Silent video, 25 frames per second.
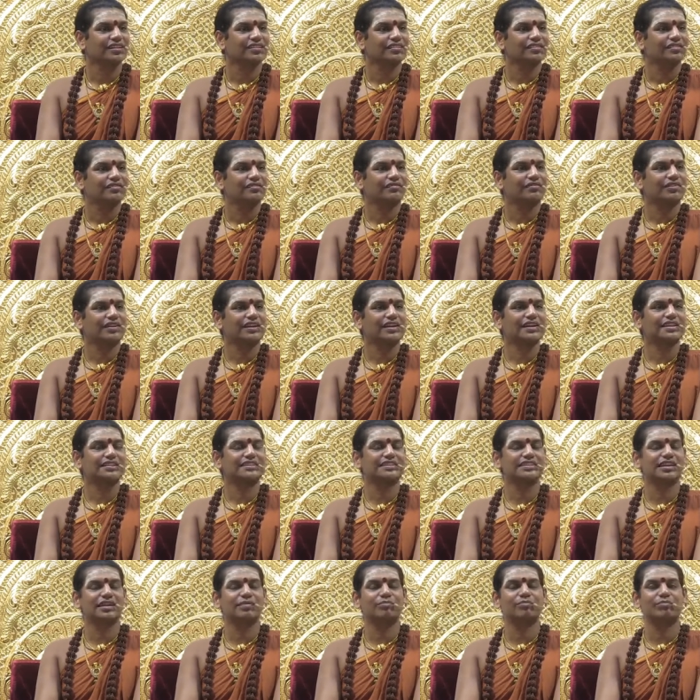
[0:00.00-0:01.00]
For
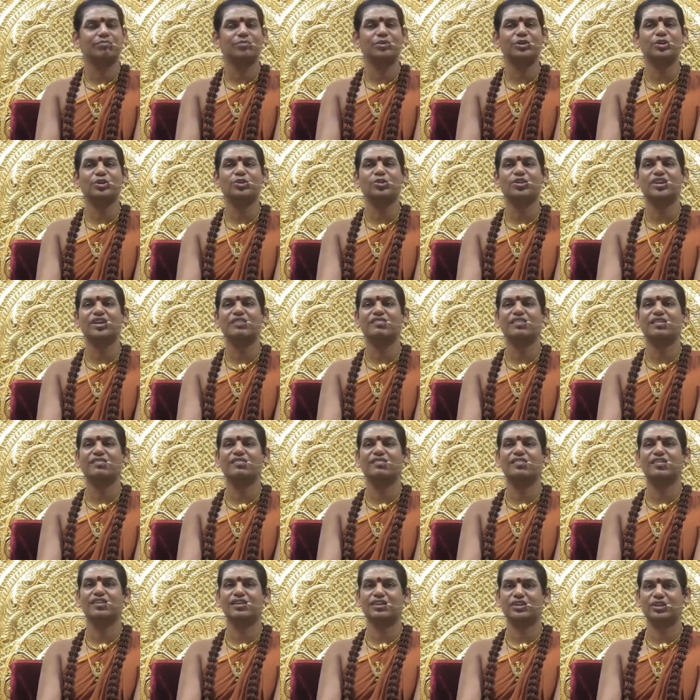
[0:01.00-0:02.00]
example, you give a
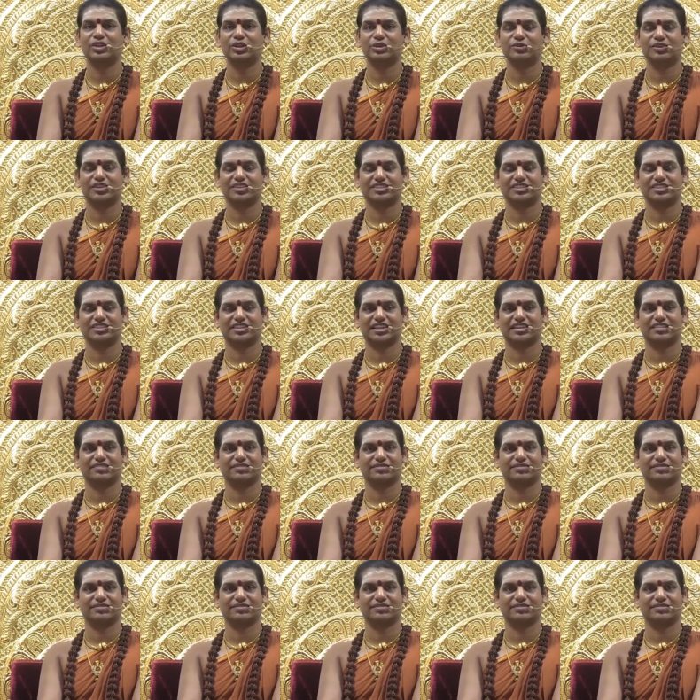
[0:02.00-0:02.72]
word to yourself.